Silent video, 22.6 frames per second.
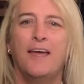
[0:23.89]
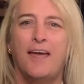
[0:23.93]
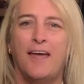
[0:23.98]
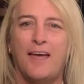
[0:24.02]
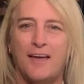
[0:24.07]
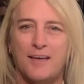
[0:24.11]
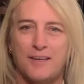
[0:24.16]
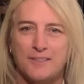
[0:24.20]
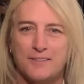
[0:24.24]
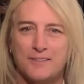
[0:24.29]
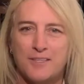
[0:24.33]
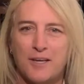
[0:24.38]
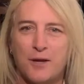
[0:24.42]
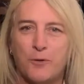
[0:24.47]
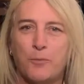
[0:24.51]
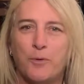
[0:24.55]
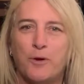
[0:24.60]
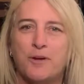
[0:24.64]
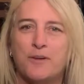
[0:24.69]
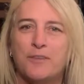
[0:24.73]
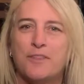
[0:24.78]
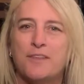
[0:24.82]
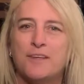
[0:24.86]
as I
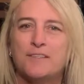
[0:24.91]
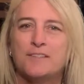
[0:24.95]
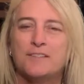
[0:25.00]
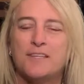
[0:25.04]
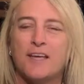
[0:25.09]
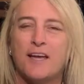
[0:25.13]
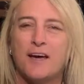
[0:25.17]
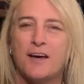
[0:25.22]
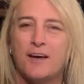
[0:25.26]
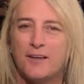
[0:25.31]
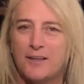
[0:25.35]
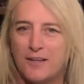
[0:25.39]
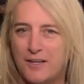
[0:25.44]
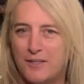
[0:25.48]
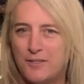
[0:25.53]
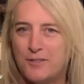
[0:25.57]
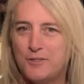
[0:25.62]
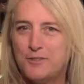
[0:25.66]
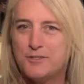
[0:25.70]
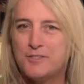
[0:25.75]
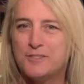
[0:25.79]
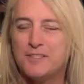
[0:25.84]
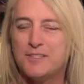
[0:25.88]
wear things out and
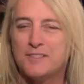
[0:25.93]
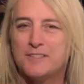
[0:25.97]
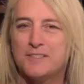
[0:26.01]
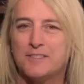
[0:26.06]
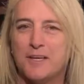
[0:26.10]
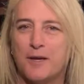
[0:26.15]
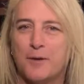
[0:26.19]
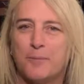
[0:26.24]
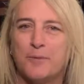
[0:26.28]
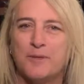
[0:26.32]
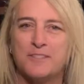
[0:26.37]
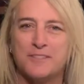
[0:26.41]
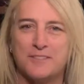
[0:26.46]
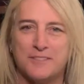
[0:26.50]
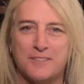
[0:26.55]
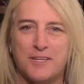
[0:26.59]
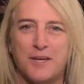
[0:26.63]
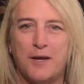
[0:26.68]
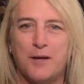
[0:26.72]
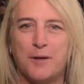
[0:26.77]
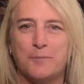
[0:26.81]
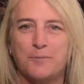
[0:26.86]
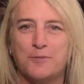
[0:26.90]
use things up, it's
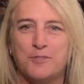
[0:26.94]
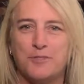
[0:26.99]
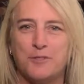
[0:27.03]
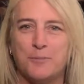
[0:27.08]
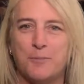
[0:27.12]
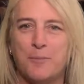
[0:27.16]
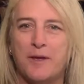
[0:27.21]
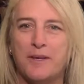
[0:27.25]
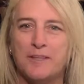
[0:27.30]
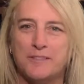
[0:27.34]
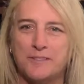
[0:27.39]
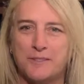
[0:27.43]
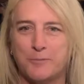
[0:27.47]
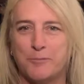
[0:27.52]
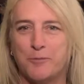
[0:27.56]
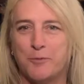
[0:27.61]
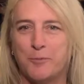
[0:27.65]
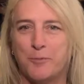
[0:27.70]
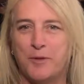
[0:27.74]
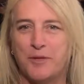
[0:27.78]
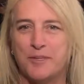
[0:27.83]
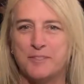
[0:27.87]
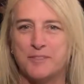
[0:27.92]
time to make some
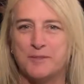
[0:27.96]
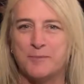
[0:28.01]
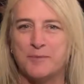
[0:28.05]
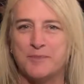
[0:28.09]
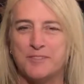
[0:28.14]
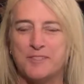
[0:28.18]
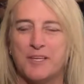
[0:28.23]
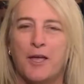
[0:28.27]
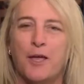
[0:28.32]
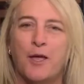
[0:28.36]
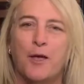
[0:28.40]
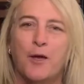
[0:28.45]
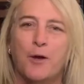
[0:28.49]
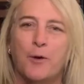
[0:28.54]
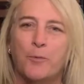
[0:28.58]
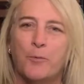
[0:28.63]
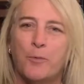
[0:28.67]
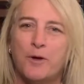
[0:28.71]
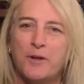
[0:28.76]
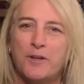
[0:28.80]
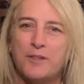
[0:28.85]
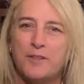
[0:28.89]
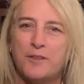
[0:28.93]
replacements.
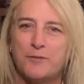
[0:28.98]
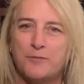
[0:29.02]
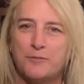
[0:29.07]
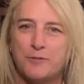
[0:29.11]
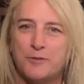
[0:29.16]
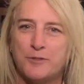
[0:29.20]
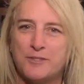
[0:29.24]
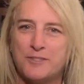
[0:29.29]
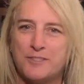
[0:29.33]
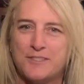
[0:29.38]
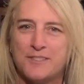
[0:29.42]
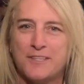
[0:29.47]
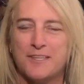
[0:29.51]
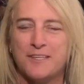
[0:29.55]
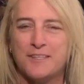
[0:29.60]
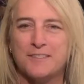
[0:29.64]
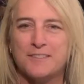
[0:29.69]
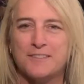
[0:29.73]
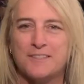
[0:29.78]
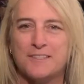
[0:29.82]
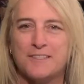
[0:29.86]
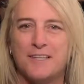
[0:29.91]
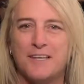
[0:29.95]
One of the first
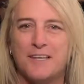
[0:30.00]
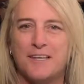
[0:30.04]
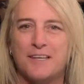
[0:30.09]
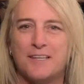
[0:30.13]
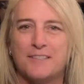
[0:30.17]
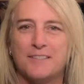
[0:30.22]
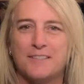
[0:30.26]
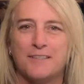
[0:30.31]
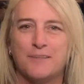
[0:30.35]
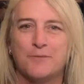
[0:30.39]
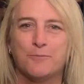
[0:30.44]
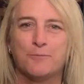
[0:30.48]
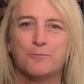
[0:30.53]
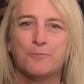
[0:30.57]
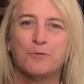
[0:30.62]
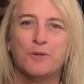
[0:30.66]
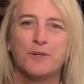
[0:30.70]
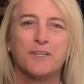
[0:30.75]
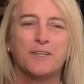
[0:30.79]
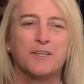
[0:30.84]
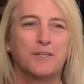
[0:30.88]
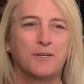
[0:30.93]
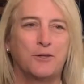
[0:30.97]
things that
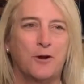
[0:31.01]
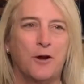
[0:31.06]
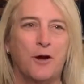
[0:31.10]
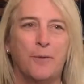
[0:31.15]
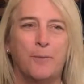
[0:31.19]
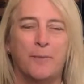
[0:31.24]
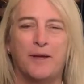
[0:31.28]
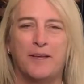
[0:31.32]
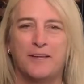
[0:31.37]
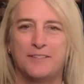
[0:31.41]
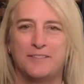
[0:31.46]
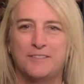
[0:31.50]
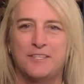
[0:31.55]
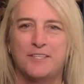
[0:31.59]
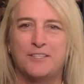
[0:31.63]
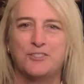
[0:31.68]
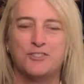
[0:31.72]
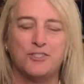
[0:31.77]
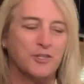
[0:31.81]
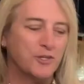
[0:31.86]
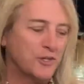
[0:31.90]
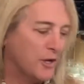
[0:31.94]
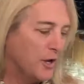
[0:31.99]
really caught my
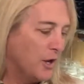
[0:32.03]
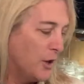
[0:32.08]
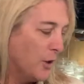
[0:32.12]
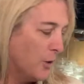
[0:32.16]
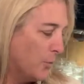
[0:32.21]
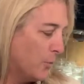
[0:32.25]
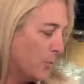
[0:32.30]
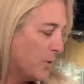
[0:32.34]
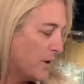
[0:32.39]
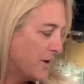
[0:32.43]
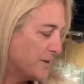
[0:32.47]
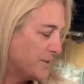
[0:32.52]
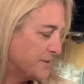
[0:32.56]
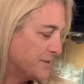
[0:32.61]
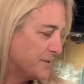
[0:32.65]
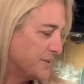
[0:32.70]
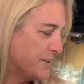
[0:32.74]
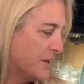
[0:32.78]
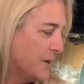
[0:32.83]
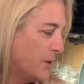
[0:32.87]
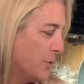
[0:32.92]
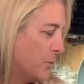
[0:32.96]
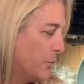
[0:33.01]
attention
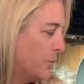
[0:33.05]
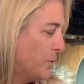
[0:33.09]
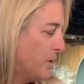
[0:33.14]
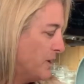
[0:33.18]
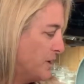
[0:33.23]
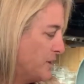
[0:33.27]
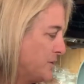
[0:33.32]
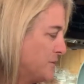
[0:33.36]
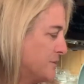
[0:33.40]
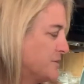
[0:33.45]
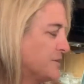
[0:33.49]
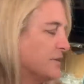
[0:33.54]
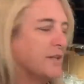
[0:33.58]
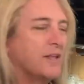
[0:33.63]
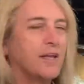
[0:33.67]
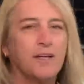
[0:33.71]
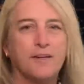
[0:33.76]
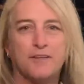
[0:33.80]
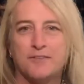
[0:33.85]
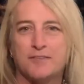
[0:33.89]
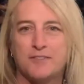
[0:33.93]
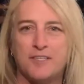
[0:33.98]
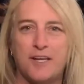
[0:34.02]
was we use a
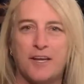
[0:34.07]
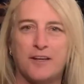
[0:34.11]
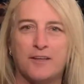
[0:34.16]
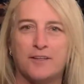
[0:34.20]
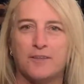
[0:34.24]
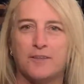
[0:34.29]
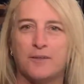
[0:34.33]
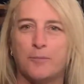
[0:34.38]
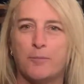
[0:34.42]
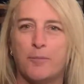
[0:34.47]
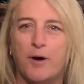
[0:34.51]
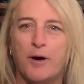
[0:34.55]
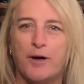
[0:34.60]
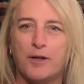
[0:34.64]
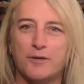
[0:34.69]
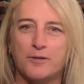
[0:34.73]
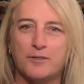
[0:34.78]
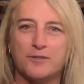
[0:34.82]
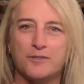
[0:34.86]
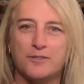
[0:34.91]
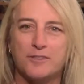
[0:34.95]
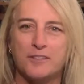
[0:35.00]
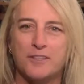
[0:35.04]
lot of cycling
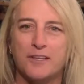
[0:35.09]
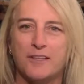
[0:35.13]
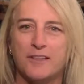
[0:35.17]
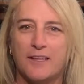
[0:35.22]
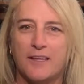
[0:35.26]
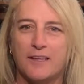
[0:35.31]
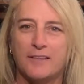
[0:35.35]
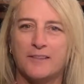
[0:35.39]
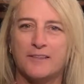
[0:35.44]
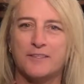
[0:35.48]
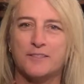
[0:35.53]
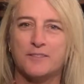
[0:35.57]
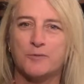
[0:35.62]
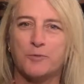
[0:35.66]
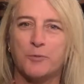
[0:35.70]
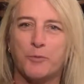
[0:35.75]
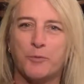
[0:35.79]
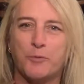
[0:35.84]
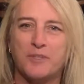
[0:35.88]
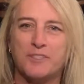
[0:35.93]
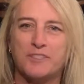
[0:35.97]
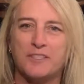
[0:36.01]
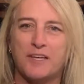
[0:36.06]
bottles like this
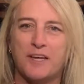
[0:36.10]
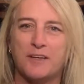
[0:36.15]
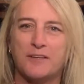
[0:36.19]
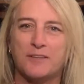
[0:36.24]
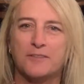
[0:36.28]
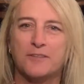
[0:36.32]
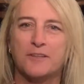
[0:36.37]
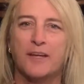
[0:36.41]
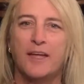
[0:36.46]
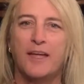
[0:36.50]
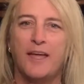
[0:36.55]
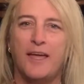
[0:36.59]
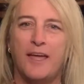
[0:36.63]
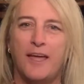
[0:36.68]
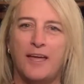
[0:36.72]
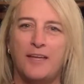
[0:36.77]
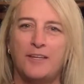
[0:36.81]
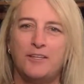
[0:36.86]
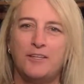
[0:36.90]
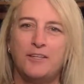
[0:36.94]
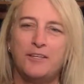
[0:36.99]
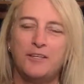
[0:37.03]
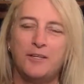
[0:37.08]
when we cycle,
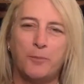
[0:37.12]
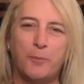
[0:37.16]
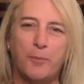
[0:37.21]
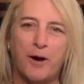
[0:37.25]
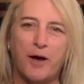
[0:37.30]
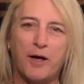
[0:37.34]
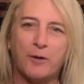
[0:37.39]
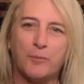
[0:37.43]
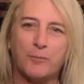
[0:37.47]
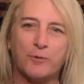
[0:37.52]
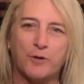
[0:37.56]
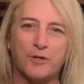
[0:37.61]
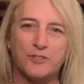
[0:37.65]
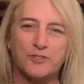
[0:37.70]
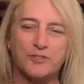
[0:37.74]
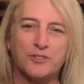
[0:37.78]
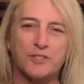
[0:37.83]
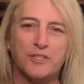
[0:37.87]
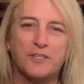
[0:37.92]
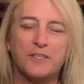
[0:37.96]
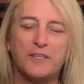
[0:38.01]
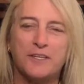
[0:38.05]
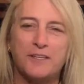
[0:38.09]
and you need a bottle brush
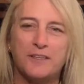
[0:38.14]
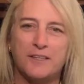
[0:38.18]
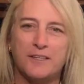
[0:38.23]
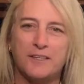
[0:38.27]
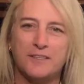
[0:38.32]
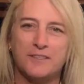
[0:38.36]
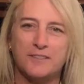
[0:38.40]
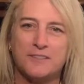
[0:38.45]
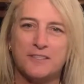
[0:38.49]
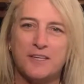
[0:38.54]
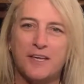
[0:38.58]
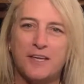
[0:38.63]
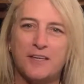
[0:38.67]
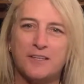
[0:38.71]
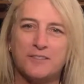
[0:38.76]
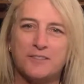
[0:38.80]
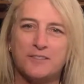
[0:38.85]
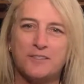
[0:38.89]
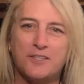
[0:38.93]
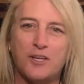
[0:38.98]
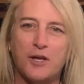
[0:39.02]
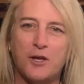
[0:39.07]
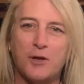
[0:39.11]
to clean these. And
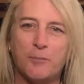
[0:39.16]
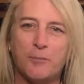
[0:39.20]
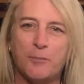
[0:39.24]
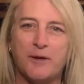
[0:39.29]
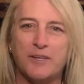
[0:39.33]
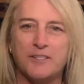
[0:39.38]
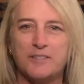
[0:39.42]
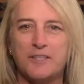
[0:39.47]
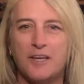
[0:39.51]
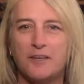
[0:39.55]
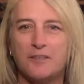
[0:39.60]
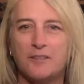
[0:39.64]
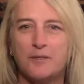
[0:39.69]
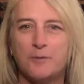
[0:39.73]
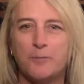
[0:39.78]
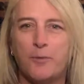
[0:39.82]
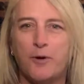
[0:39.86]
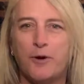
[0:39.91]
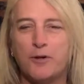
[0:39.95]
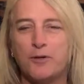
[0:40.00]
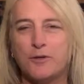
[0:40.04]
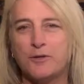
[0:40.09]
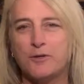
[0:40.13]
so my cycling
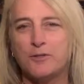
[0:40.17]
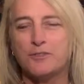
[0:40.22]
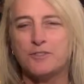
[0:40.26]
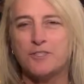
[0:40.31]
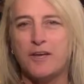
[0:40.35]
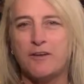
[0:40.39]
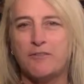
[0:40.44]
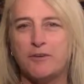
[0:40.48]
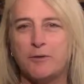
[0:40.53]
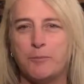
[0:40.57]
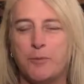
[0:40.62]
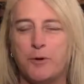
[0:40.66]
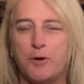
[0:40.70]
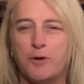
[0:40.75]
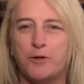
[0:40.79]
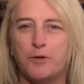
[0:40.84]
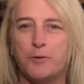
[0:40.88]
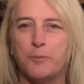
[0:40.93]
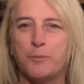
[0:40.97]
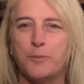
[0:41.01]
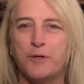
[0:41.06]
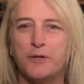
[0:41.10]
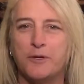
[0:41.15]
partner and diving partner
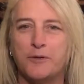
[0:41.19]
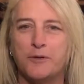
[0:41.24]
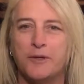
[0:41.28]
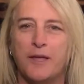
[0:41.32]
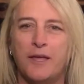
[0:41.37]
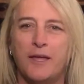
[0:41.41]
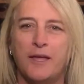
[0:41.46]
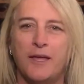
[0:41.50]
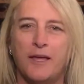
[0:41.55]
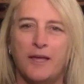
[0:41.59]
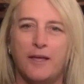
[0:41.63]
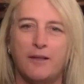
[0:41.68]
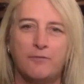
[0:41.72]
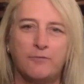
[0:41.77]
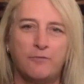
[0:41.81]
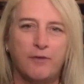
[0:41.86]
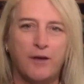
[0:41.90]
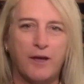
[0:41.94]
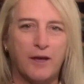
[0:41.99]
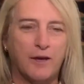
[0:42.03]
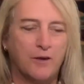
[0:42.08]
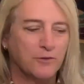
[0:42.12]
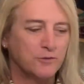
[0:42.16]
Bill had
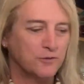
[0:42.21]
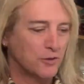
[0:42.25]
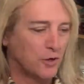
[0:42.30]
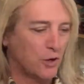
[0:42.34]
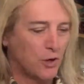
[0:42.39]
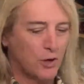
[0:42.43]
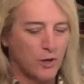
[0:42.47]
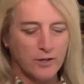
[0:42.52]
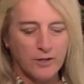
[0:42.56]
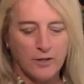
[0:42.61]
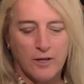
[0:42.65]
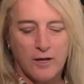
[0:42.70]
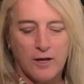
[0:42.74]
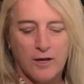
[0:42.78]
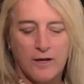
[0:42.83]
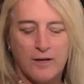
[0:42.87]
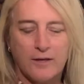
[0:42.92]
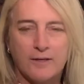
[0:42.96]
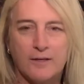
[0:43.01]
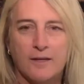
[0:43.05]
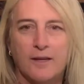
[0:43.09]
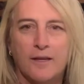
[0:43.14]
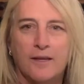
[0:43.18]
found
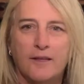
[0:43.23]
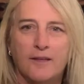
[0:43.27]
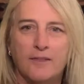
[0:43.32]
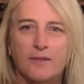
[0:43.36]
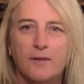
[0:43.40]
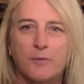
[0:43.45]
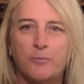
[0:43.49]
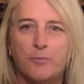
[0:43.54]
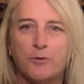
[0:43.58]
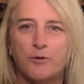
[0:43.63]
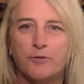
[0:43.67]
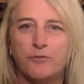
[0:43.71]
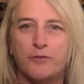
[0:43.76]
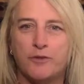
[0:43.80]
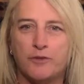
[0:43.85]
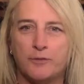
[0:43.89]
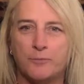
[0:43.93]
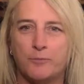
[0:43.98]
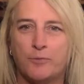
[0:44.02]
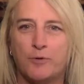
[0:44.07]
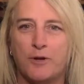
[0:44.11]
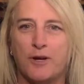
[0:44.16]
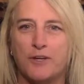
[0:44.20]
online the
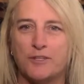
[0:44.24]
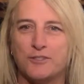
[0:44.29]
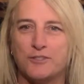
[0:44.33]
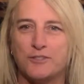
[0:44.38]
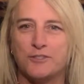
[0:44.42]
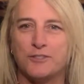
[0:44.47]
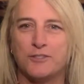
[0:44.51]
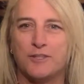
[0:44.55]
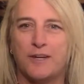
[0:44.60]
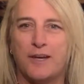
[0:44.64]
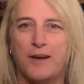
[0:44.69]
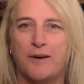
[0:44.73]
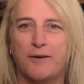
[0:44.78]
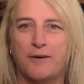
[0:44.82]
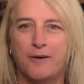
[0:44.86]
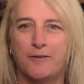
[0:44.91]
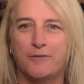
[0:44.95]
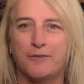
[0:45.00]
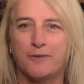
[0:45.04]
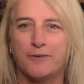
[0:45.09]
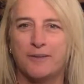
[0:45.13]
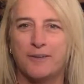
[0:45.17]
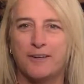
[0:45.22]
perfect brush.
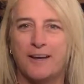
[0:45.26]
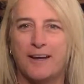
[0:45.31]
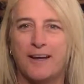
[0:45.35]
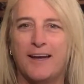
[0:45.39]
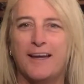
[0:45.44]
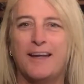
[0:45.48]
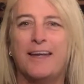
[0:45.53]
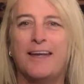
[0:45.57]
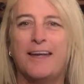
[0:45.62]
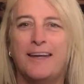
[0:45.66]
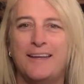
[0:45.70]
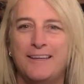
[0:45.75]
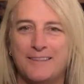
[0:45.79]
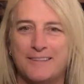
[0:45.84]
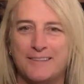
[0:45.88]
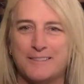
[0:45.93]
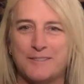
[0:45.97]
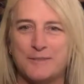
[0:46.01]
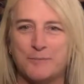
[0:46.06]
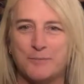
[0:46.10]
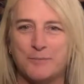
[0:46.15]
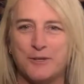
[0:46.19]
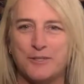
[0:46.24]
However, I hate
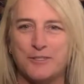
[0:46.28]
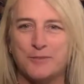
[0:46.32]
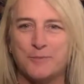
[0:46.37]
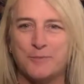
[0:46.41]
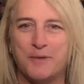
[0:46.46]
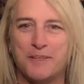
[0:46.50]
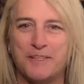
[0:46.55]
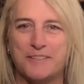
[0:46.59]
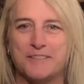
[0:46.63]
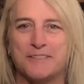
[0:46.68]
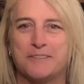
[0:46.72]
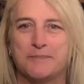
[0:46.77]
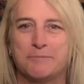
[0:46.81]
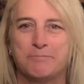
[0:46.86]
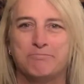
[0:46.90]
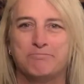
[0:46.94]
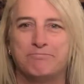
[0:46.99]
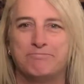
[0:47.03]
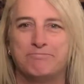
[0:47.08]
this brush because